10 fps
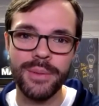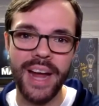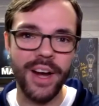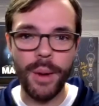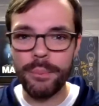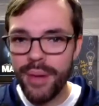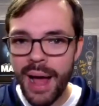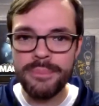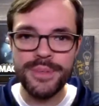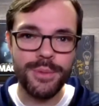right? Our
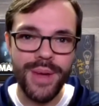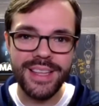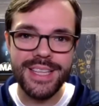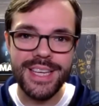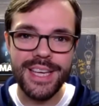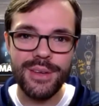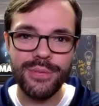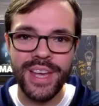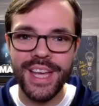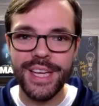problems are
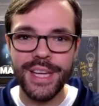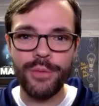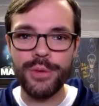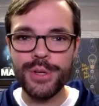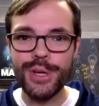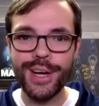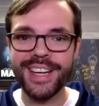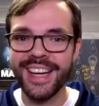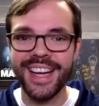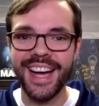relative. You know, if you
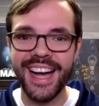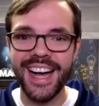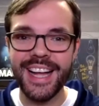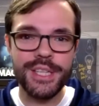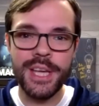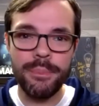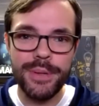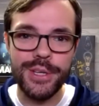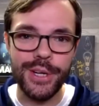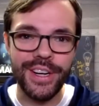took uh, a
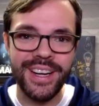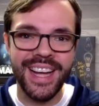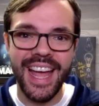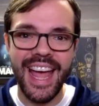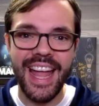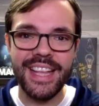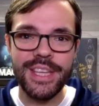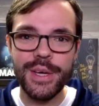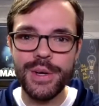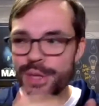temperature and
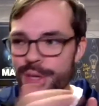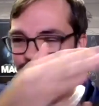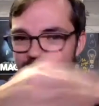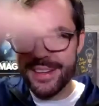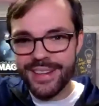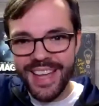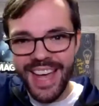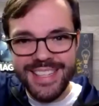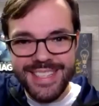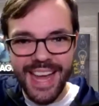you you went
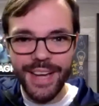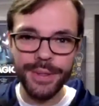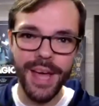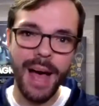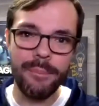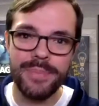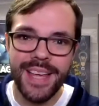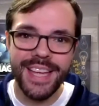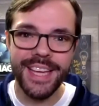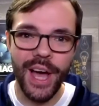and cycled up, you